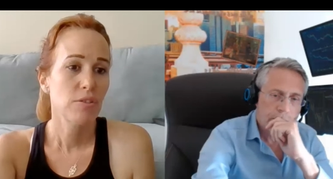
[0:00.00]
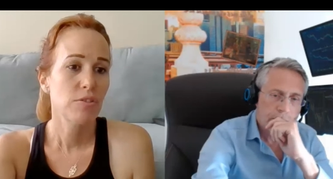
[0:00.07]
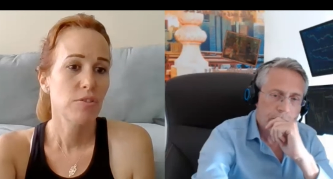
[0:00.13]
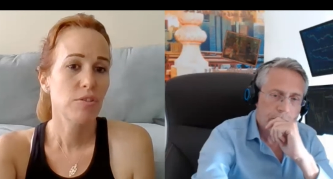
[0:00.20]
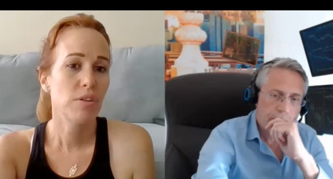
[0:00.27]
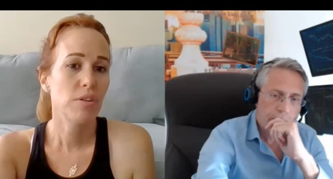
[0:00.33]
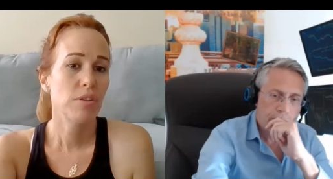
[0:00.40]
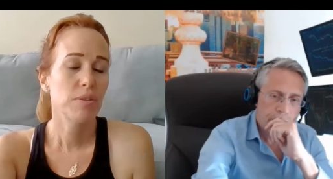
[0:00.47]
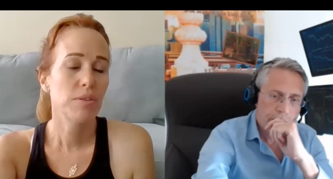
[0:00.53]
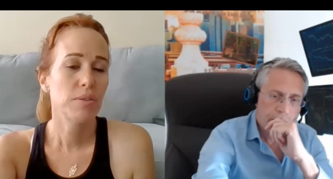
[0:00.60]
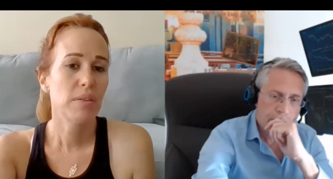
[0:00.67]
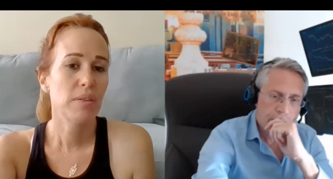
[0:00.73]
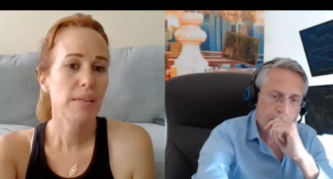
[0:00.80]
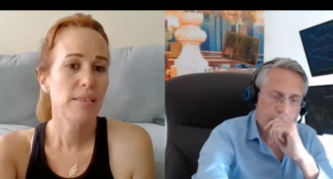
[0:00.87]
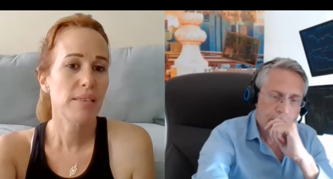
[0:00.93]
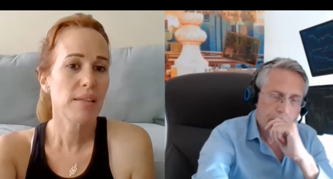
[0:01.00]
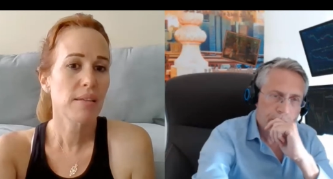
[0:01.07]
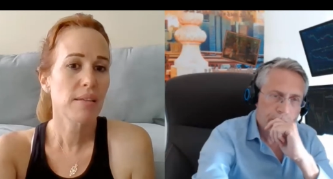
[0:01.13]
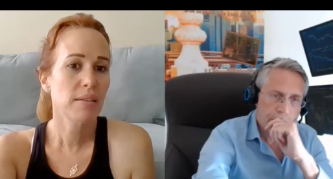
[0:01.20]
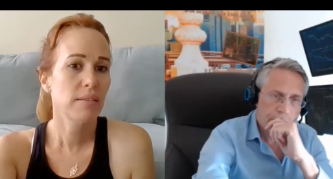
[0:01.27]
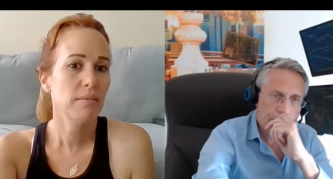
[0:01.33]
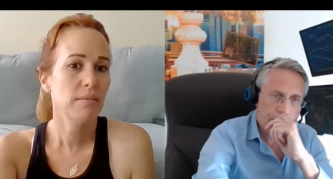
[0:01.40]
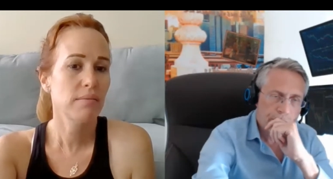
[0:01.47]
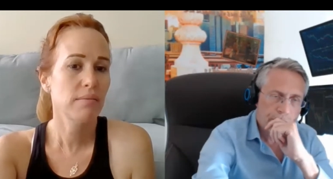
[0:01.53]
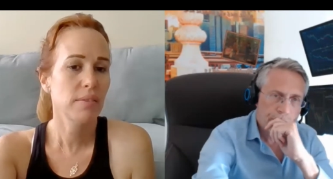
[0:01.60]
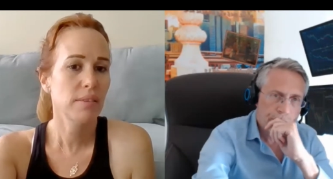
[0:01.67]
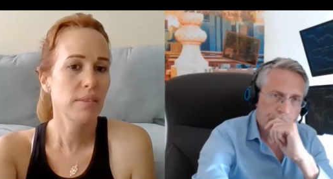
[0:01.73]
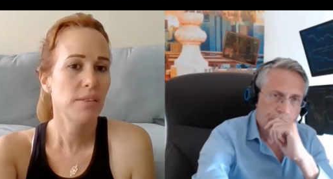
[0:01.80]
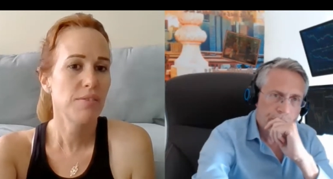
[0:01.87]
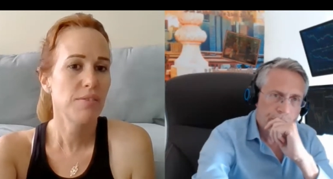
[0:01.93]
Speaker 1: So I think,
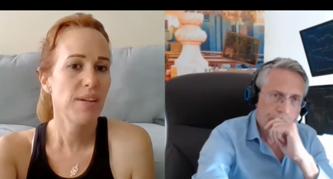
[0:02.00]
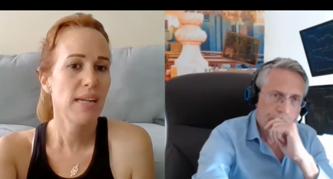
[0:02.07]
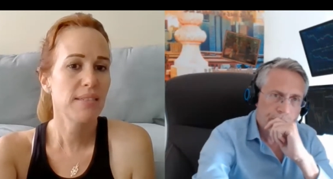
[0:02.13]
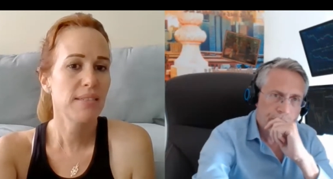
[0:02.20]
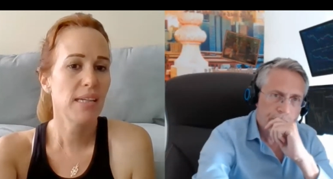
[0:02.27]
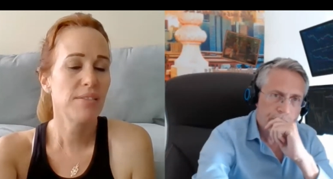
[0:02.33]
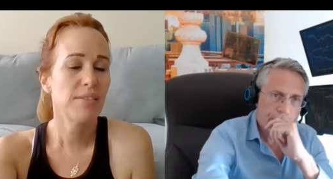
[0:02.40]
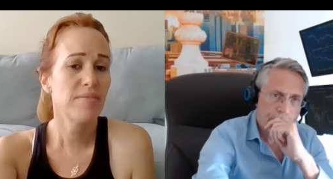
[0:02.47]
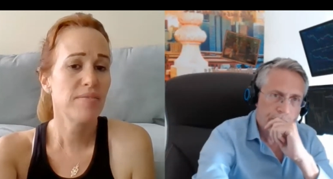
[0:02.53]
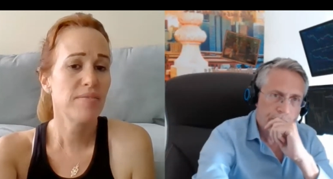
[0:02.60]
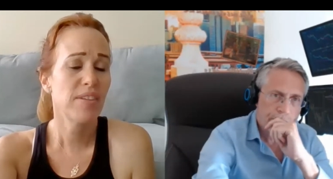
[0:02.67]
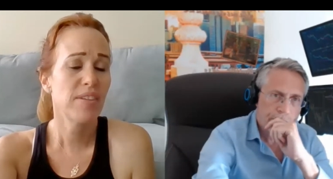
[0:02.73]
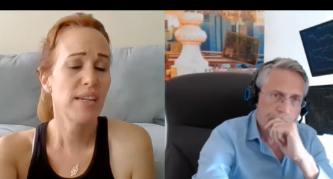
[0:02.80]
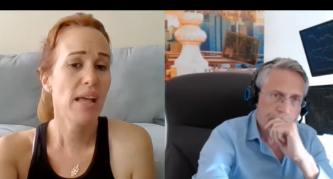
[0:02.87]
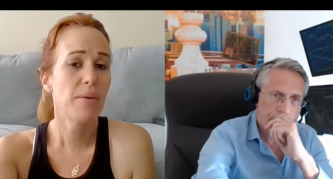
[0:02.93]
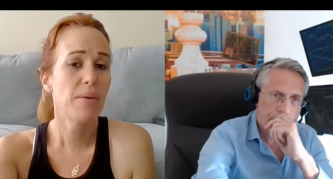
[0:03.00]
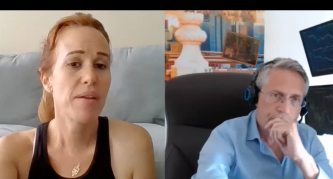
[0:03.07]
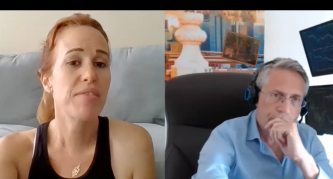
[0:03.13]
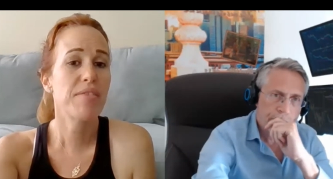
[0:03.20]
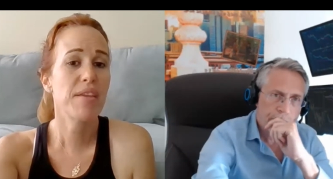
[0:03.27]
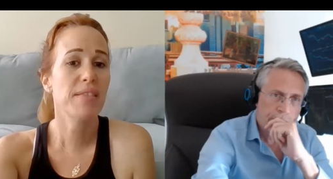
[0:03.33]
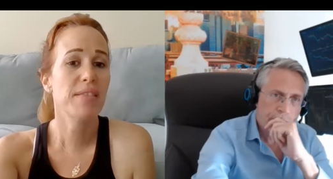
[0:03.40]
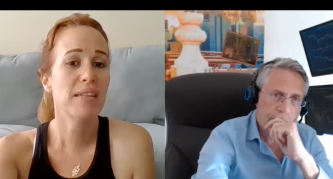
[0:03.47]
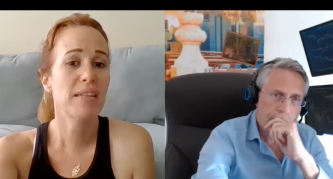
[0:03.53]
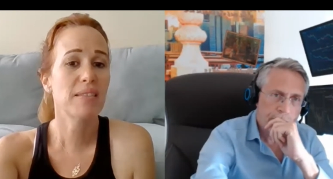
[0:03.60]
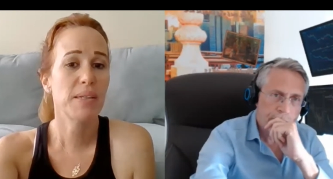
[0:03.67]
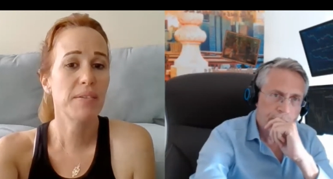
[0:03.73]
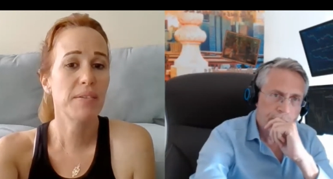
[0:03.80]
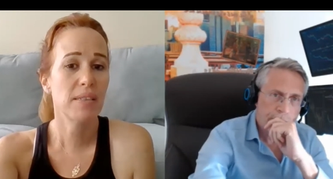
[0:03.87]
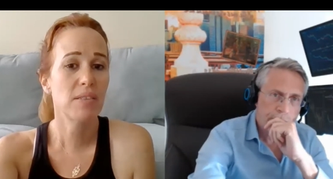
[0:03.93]
you know, if I had to identify that one thing, that's
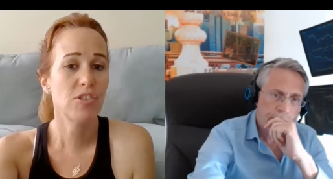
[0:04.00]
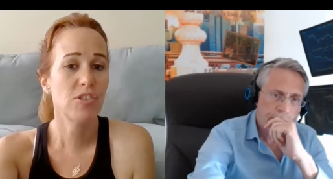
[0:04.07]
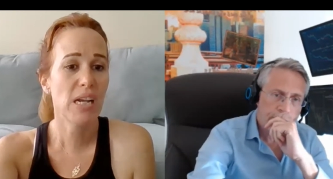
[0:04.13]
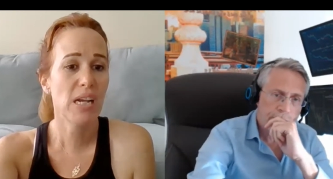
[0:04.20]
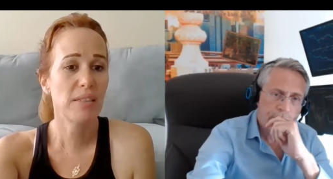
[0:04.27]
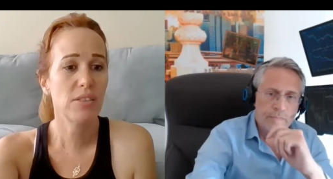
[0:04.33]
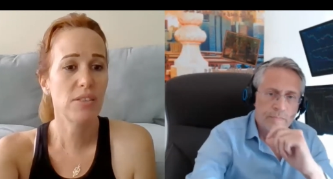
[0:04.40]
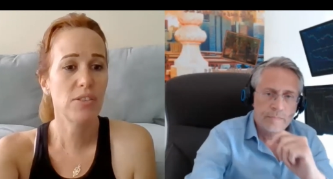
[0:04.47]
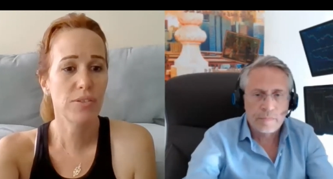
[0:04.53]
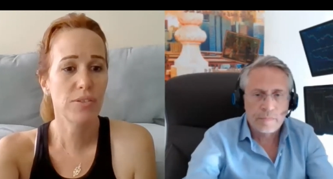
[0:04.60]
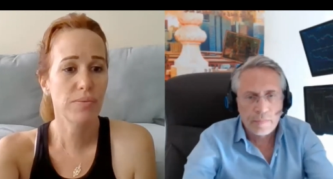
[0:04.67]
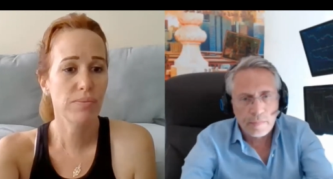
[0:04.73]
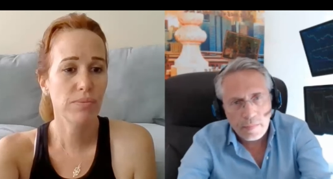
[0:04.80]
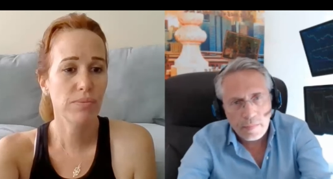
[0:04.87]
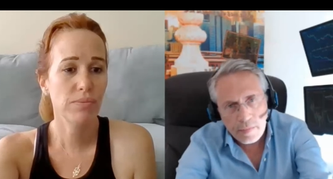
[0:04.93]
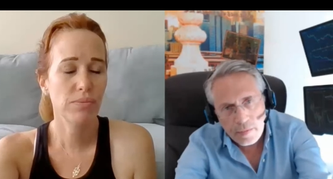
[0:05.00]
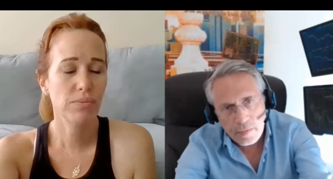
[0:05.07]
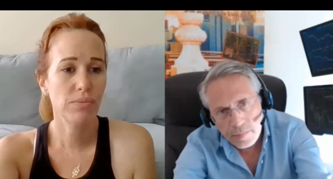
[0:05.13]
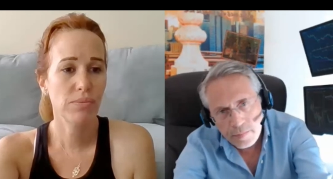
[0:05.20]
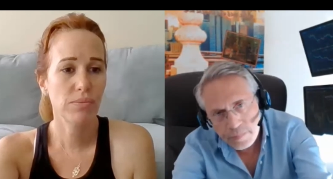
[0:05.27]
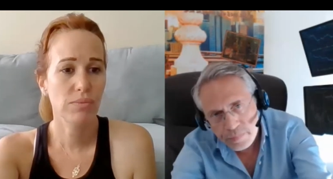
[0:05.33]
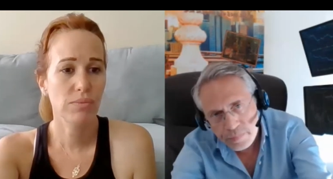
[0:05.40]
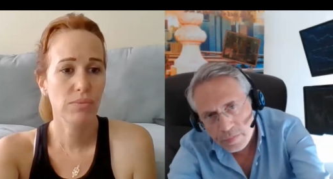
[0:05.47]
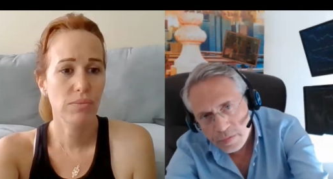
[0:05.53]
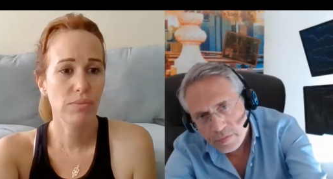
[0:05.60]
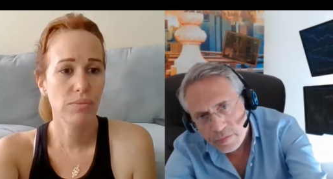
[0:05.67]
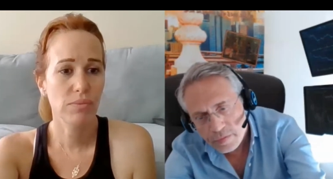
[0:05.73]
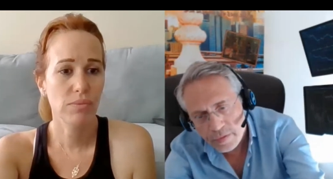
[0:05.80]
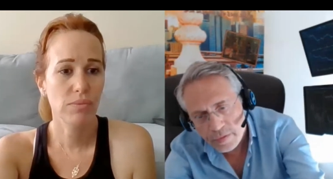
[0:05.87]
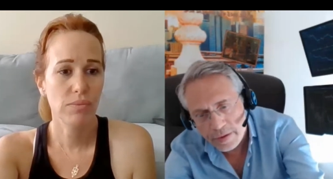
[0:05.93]
my greatest challenge.
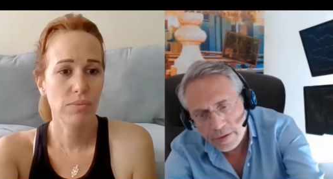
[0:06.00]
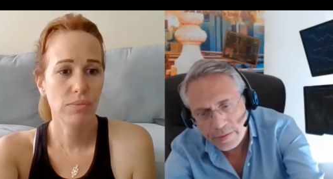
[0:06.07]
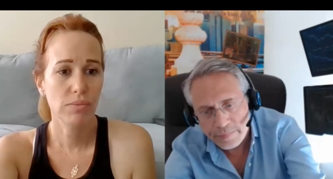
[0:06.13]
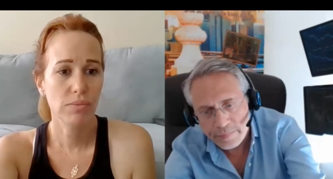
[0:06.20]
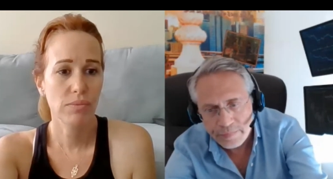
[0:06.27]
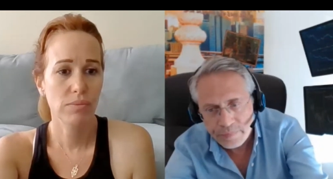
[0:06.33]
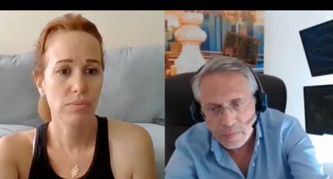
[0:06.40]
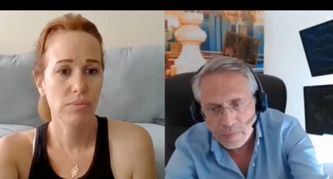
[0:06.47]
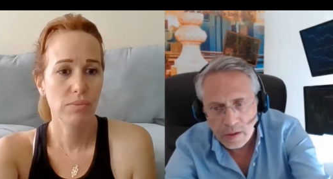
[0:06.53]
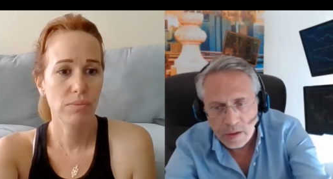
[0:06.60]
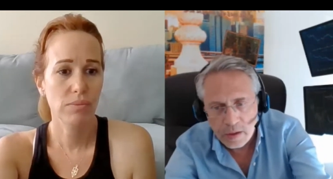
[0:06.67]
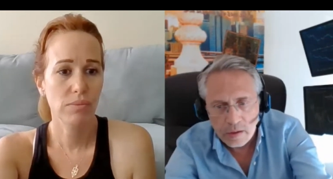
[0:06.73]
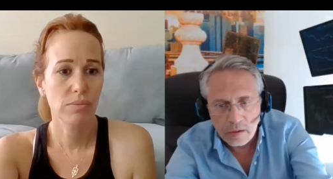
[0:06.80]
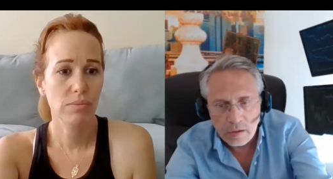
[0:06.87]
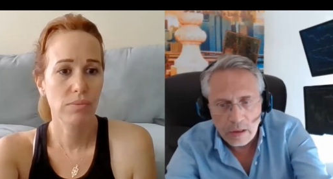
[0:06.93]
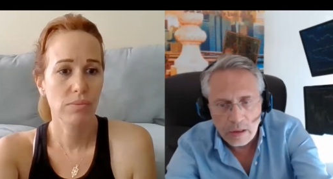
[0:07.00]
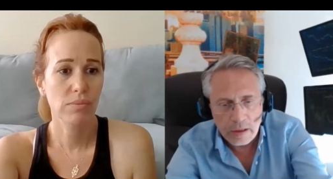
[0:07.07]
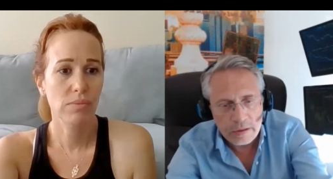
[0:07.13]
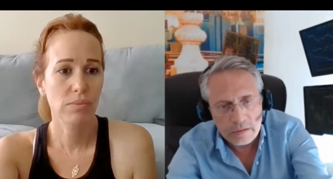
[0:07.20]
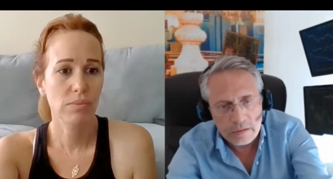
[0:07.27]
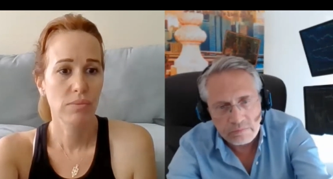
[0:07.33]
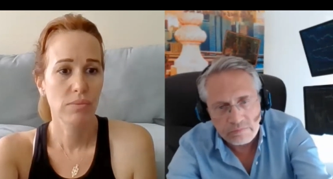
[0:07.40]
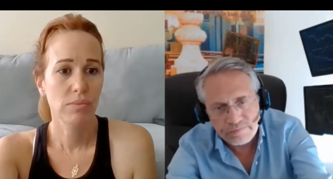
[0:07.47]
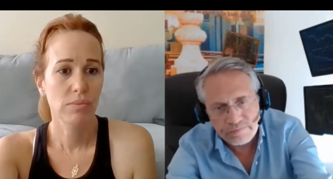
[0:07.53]
Speaker 2: Right. Well, I mean,